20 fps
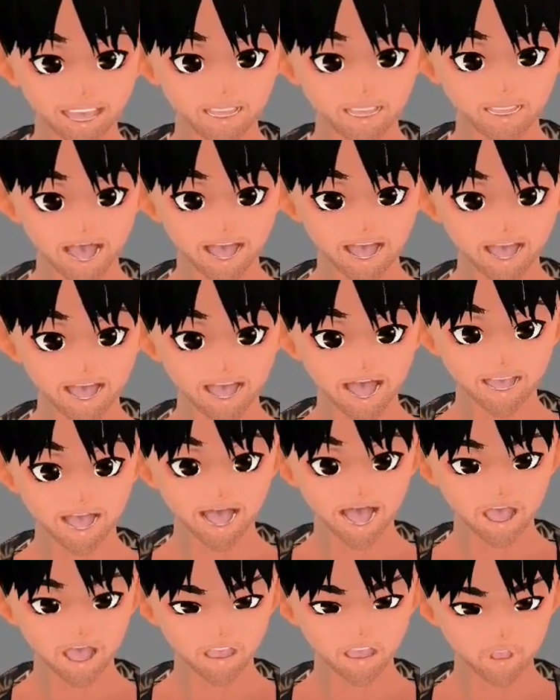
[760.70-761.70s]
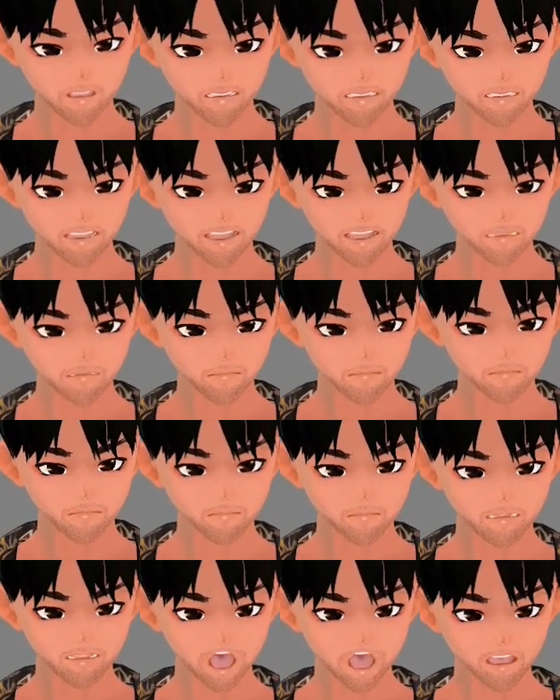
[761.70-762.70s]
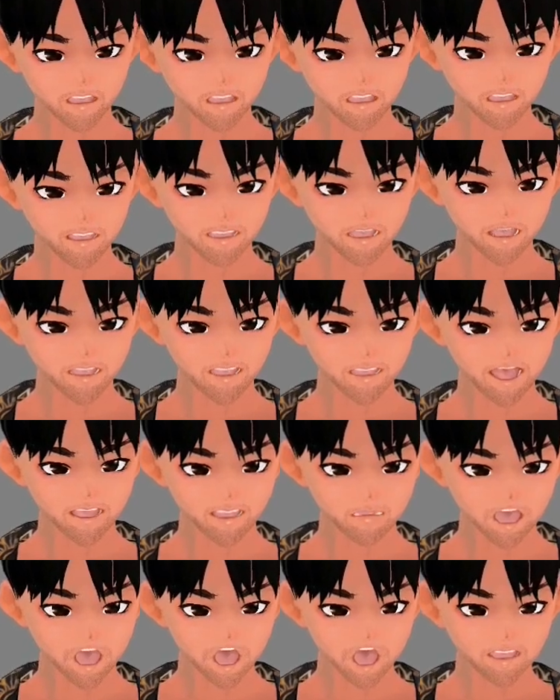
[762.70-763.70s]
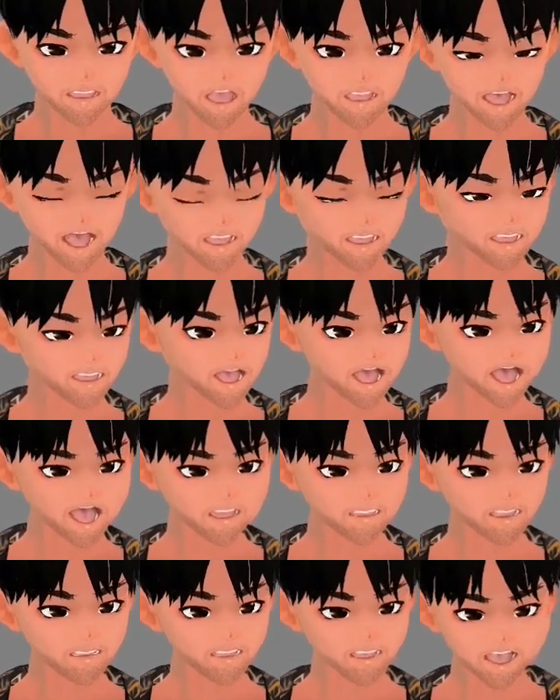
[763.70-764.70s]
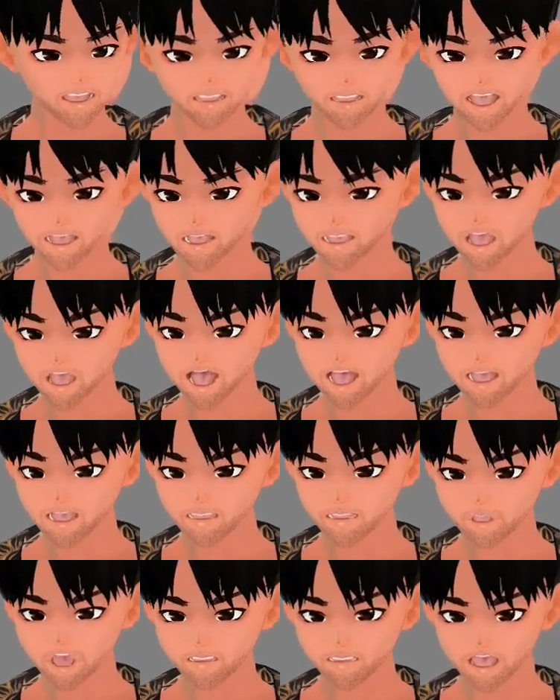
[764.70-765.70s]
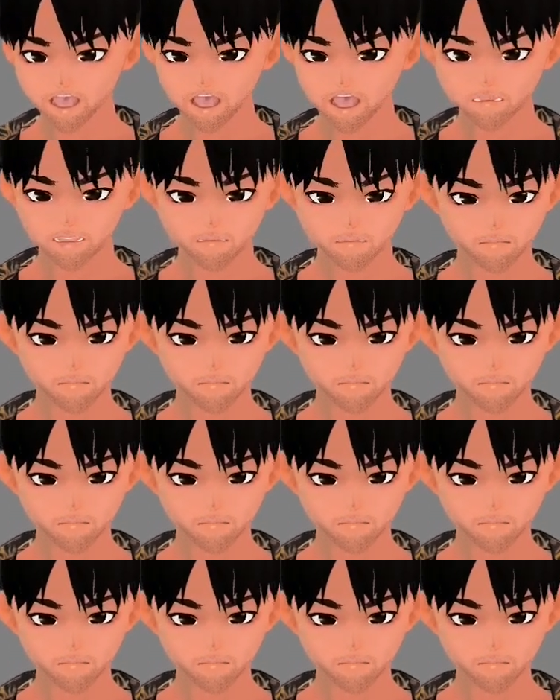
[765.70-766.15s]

like if I just press 4 and then let it go, like I'm just gonna keep my facial expression,